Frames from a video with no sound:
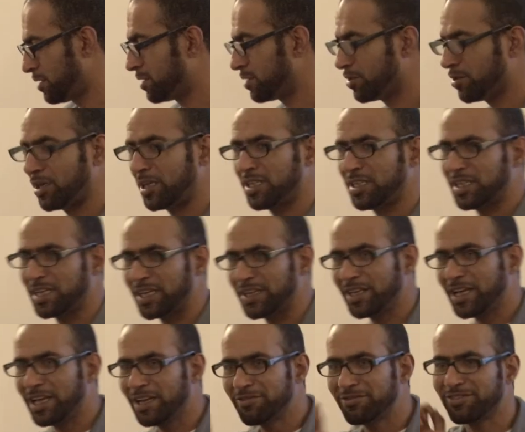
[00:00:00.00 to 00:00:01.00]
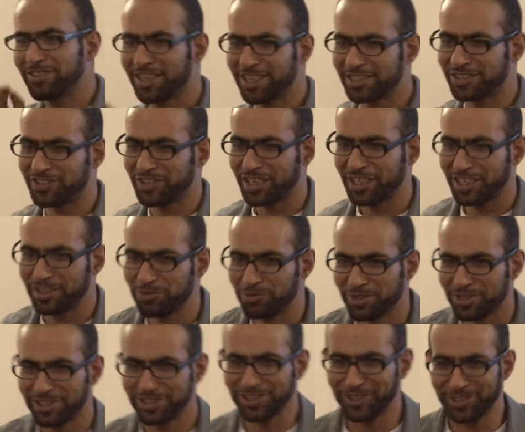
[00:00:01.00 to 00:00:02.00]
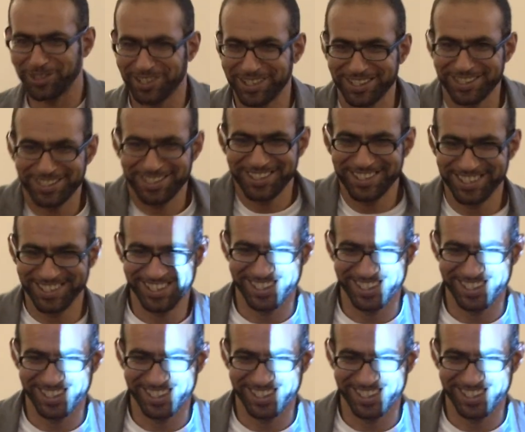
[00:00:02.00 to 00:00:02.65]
So I can have a drink with yours.